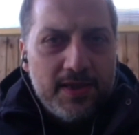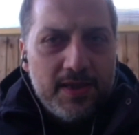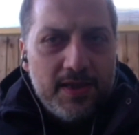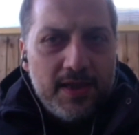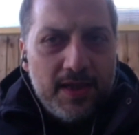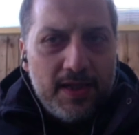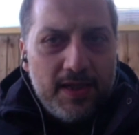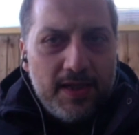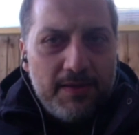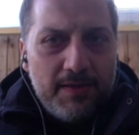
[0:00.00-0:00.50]

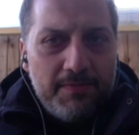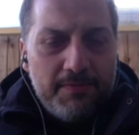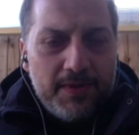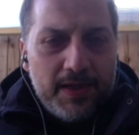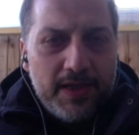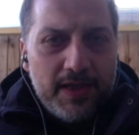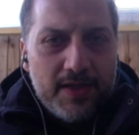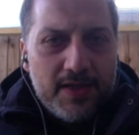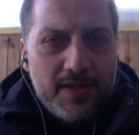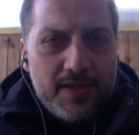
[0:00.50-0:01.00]
um,
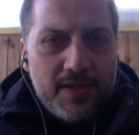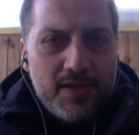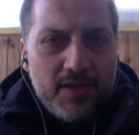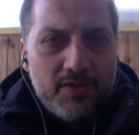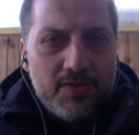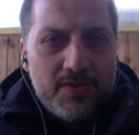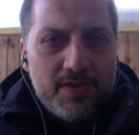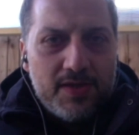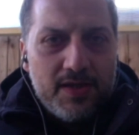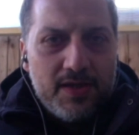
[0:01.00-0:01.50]
it's
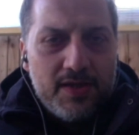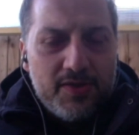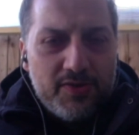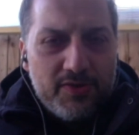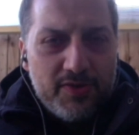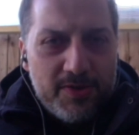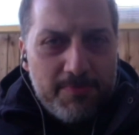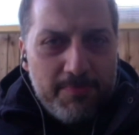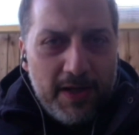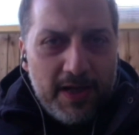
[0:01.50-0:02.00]
those
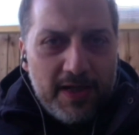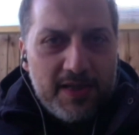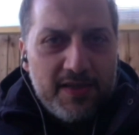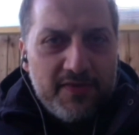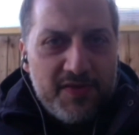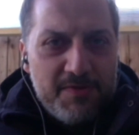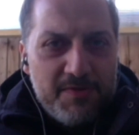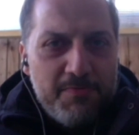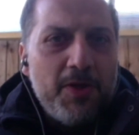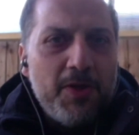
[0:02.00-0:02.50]

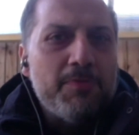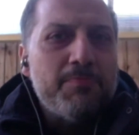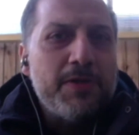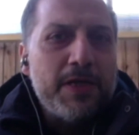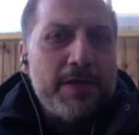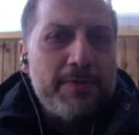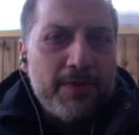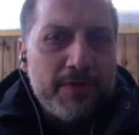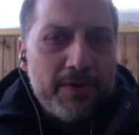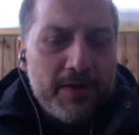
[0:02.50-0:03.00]
introspective smart
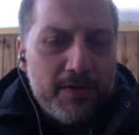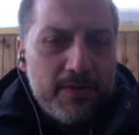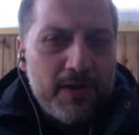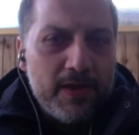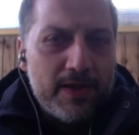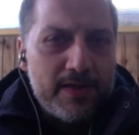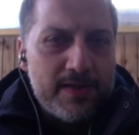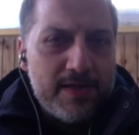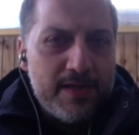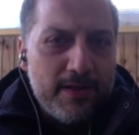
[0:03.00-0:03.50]
people that will
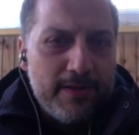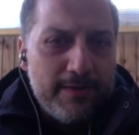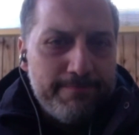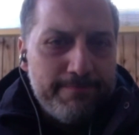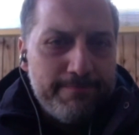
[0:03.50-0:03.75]
excel